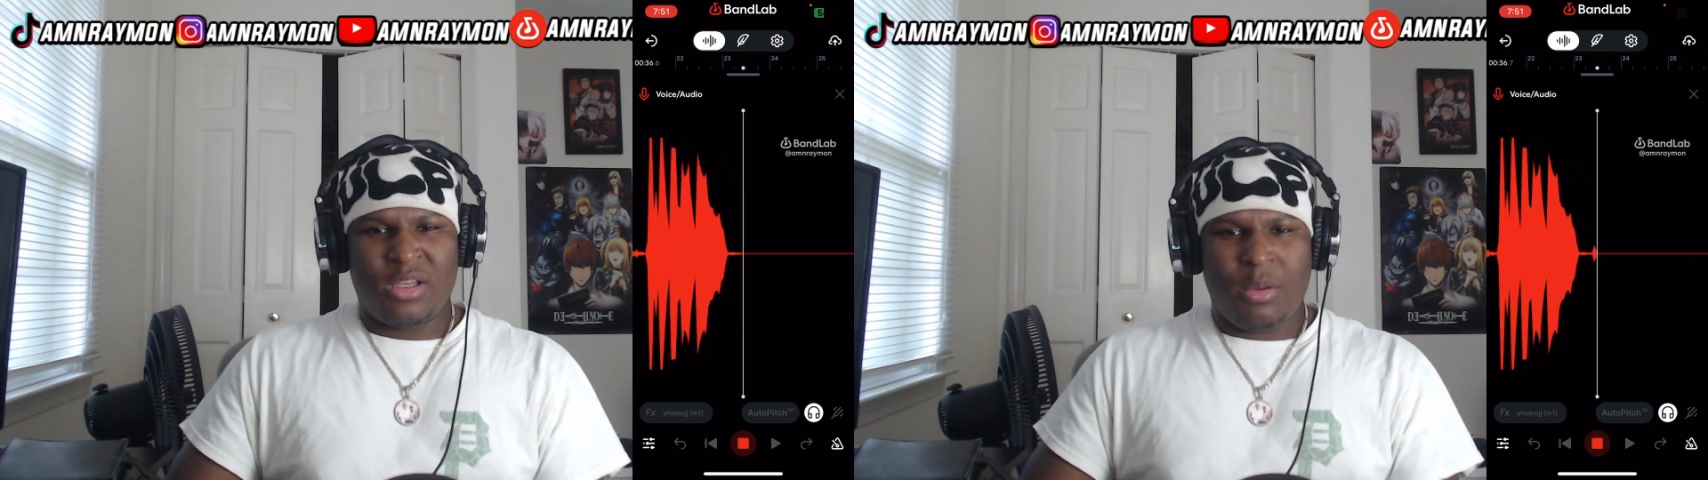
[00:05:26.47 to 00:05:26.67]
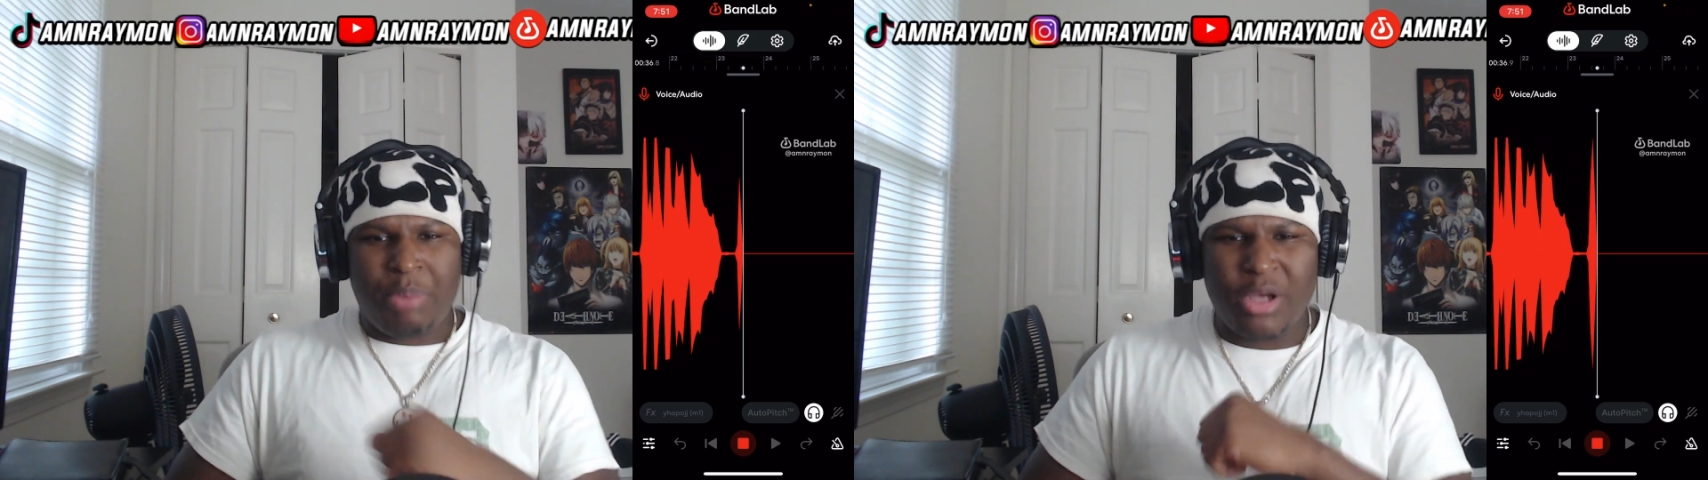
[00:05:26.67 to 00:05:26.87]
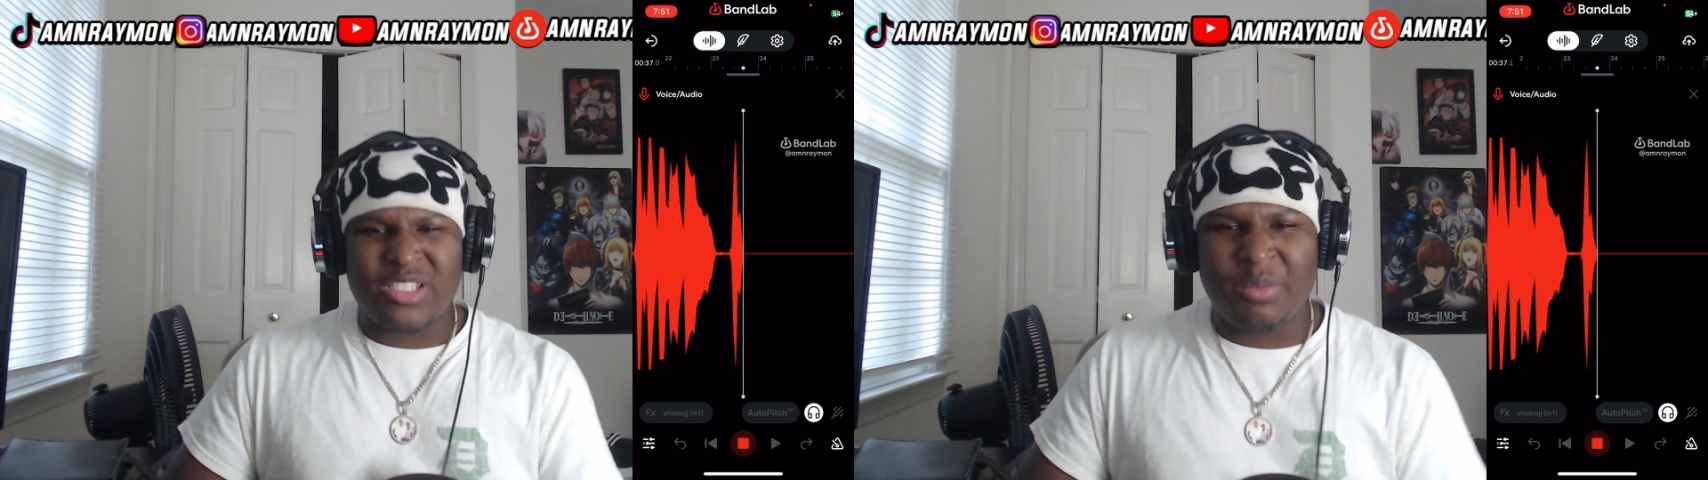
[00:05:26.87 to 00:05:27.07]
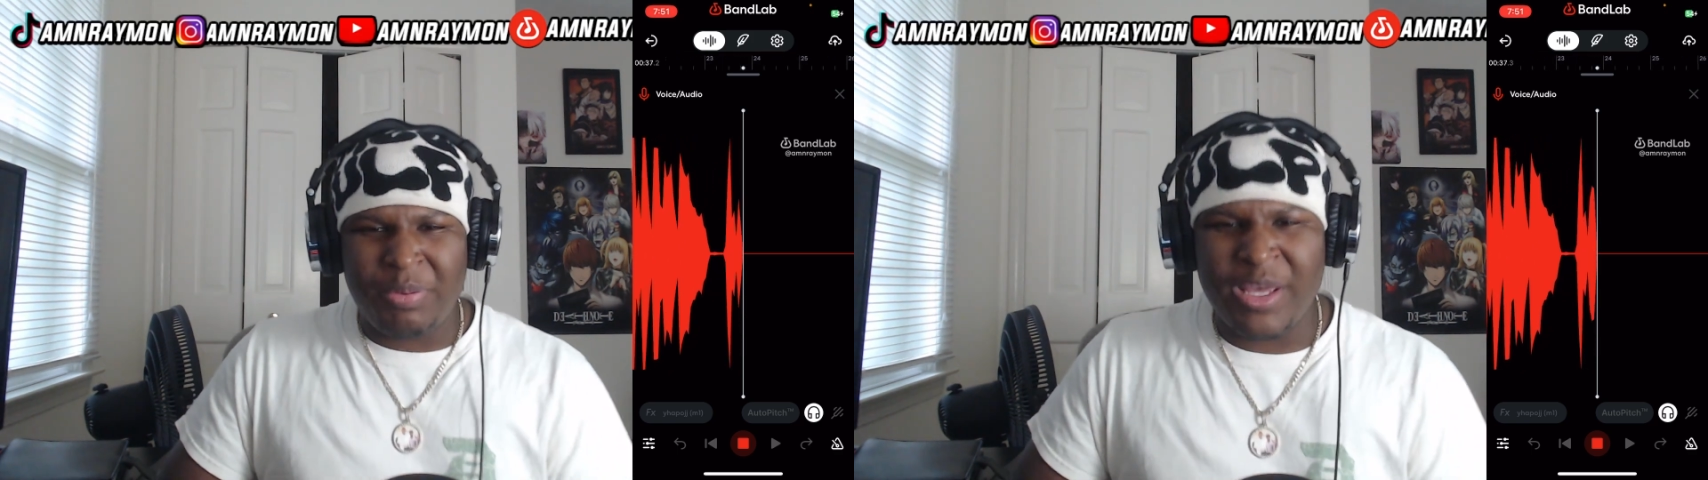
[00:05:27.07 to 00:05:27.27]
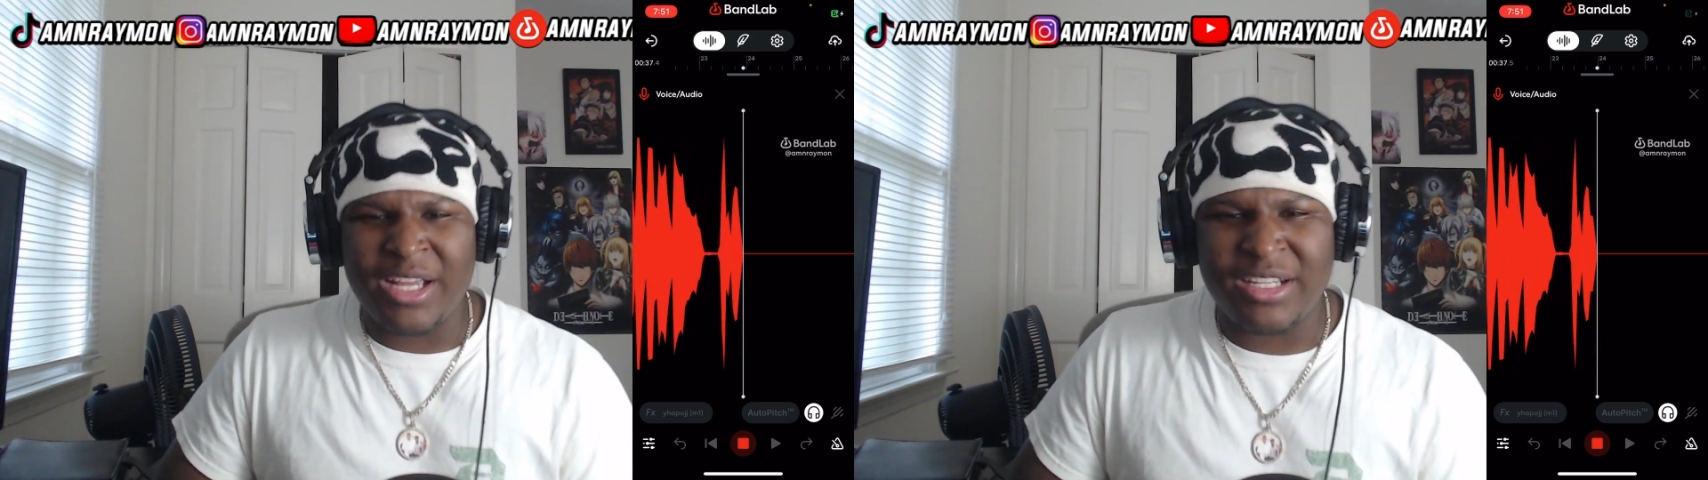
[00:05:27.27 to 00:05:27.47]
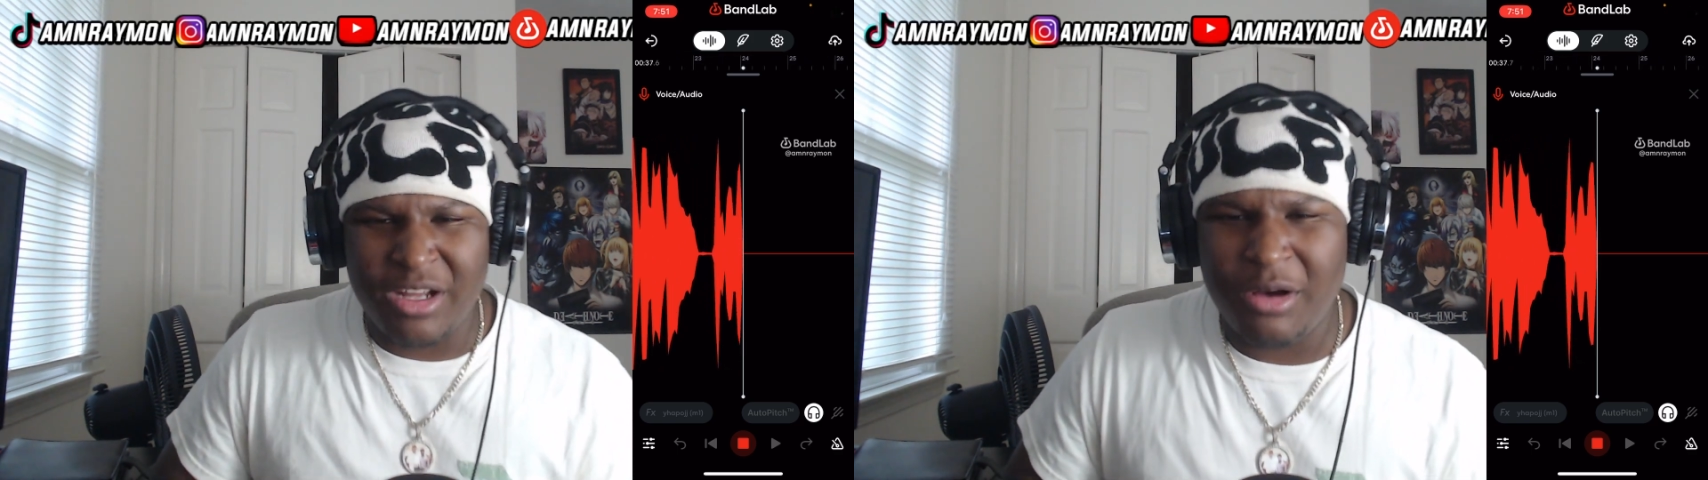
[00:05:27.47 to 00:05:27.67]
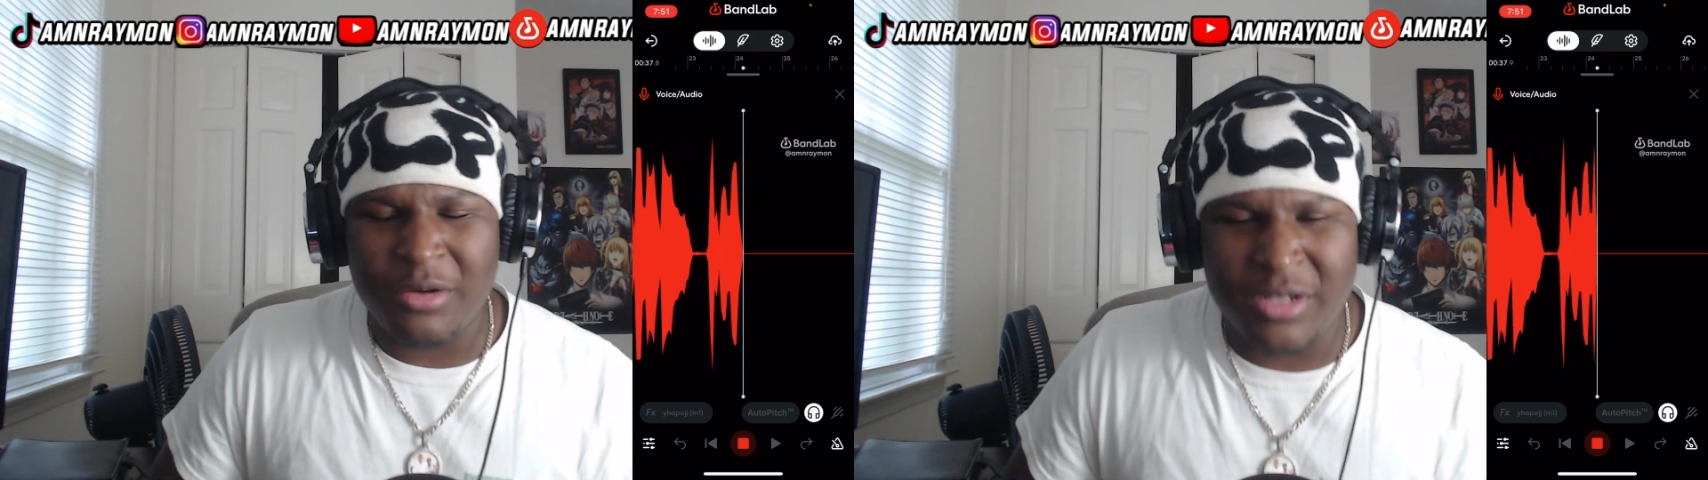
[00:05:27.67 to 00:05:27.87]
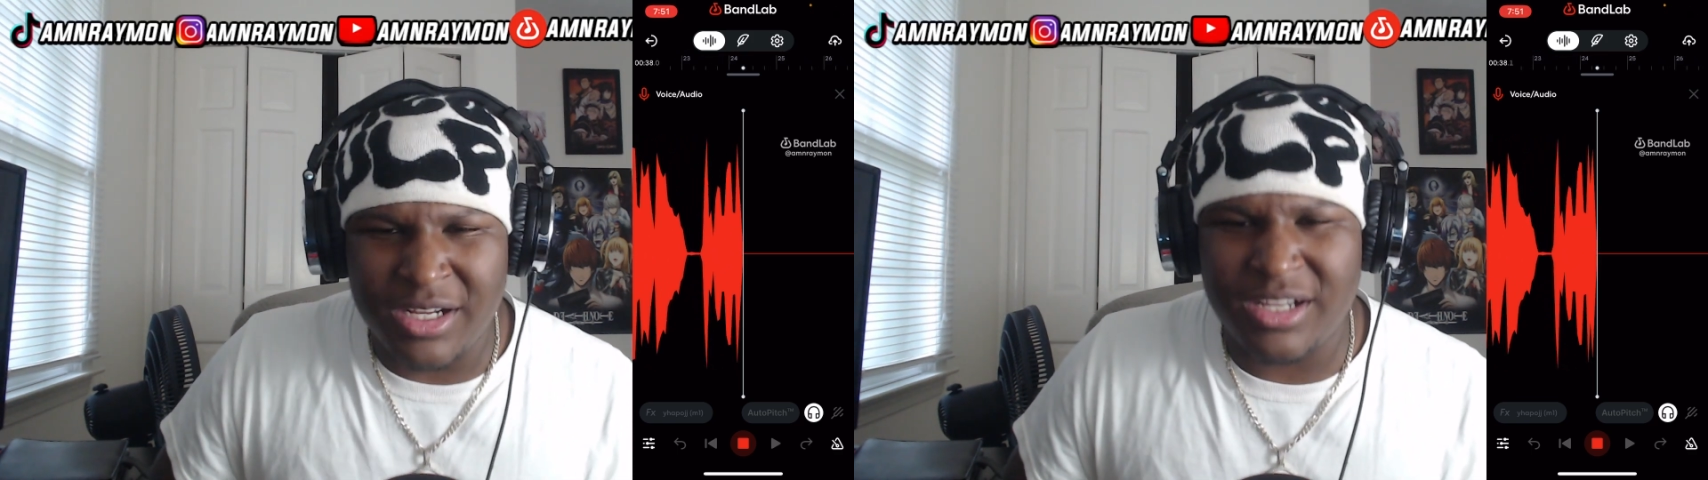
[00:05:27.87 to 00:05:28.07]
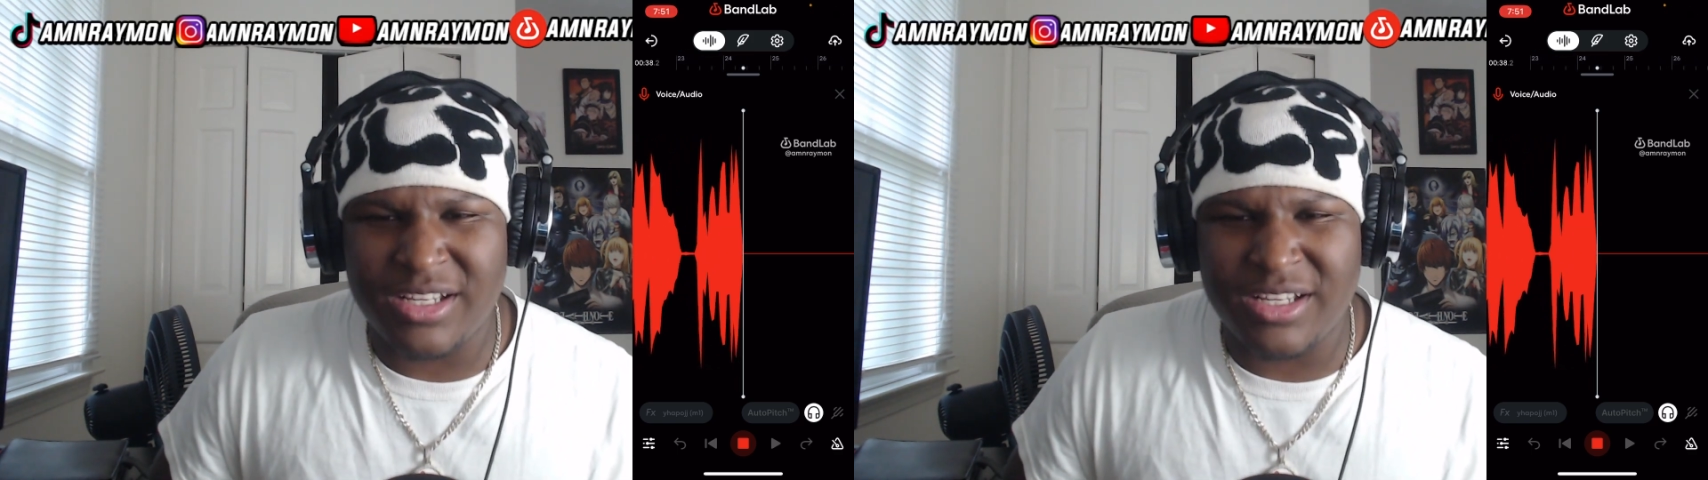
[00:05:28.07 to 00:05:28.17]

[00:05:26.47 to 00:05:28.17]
Post a pic, no gun,